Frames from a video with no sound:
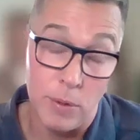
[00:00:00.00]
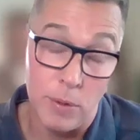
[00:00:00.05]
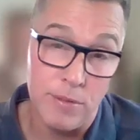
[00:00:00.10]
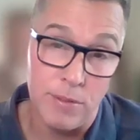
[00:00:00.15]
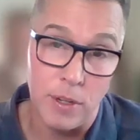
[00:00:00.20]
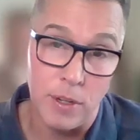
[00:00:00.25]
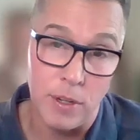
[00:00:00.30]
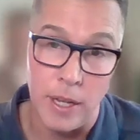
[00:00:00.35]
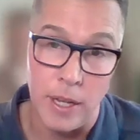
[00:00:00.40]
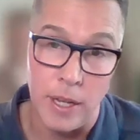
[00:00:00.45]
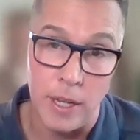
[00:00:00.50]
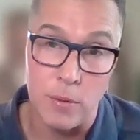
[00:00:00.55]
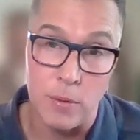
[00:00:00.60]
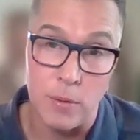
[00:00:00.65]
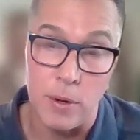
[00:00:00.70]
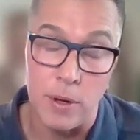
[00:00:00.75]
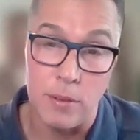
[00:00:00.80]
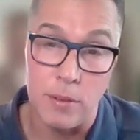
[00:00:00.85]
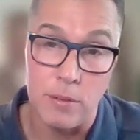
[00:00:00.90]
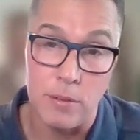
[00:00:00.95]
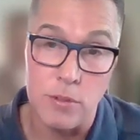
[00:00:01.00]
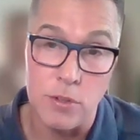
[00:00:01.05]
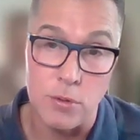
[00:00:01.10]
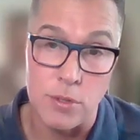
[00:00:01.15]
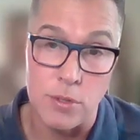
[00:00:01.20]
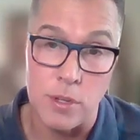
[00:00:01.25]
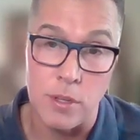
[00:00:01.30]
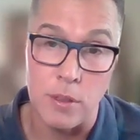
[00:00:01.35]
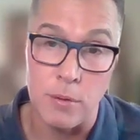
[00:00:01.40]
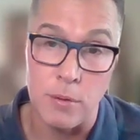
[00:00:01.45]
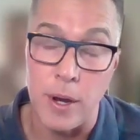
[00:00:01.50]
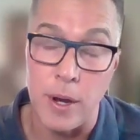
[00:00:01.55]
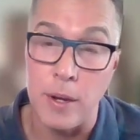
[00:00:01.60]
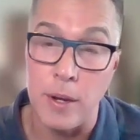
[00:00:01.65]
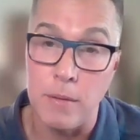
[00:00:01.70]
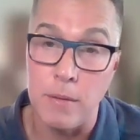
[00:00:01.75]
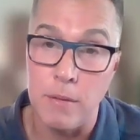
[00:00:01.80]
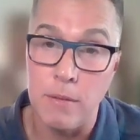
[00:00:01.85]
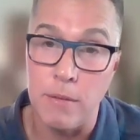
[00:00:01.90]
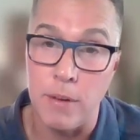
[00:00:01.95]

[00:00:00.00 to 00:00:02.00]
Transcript: we feel like, with choosing the right